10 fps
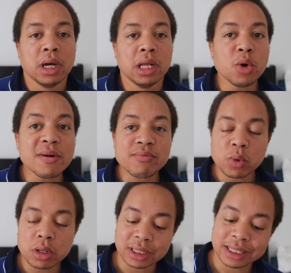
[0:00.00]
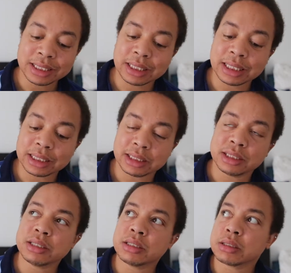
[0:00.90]
Hello everyone, it
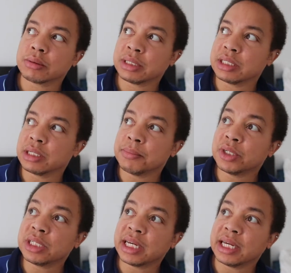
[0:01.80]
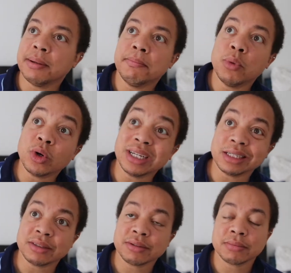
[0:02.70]
is, what day is it, Monday
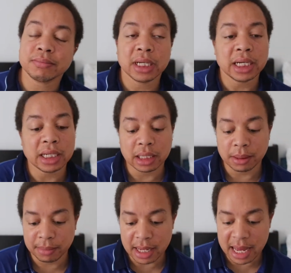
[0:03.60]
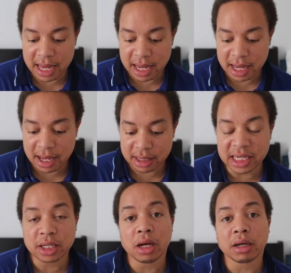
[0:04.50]
morning um, at
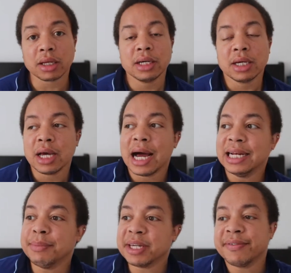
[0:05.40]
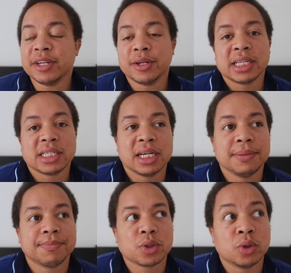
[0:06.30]
10 o'clock. I didn't make a video last
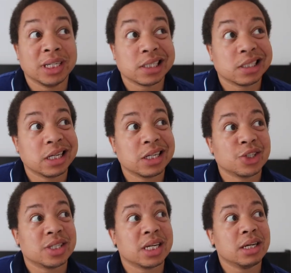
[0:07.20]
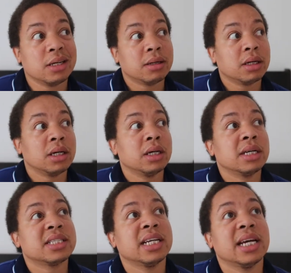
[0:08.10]
night, or yesterday I should say. Uh,
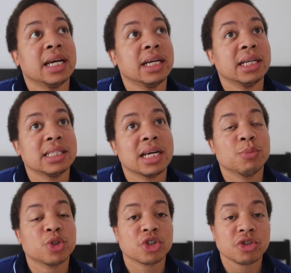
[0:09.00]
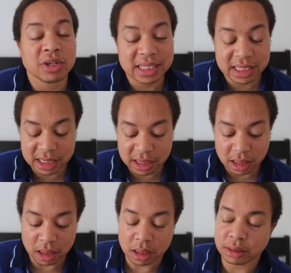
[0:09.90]
yesterday daytime was
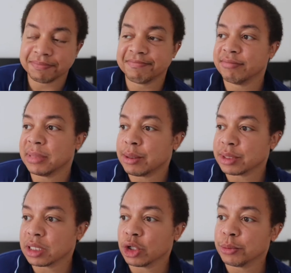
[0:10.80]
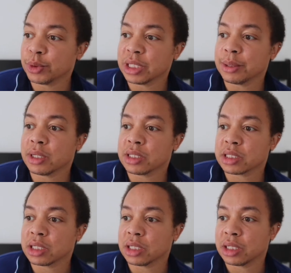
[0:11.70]
crazy and I was at home all day with
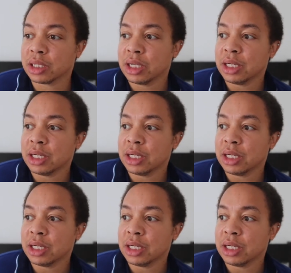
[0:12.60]
Oscar